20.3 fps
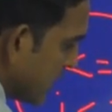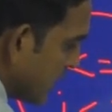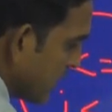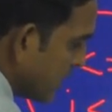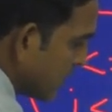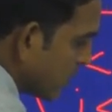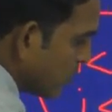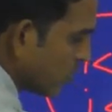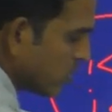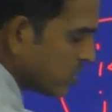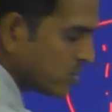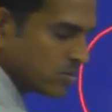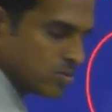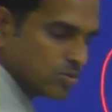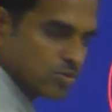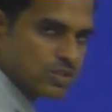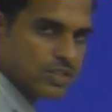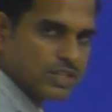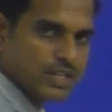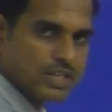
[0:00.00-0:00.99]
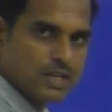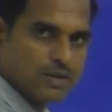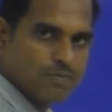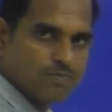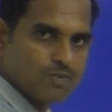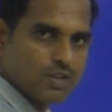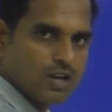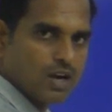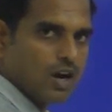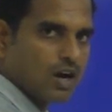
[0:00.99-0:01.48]
or equals to 3
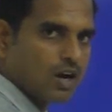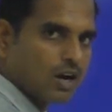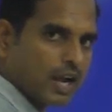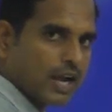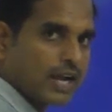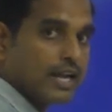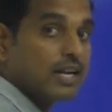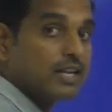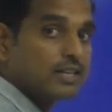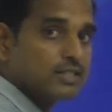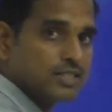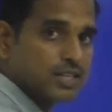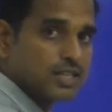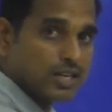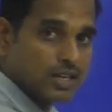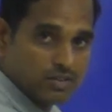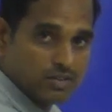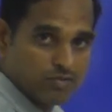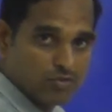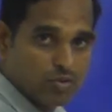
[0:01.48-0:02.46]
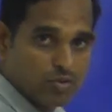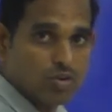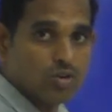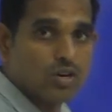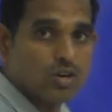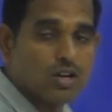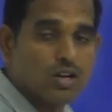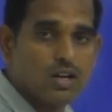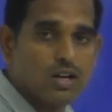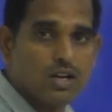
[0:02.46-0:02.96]
or I less than 4.
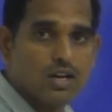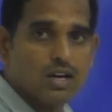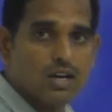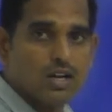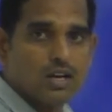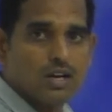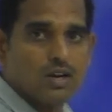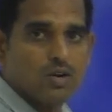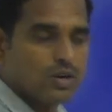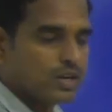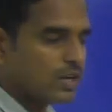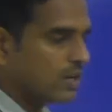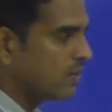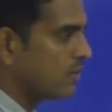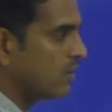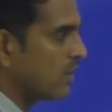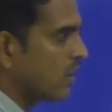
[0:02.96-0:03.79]
Okay,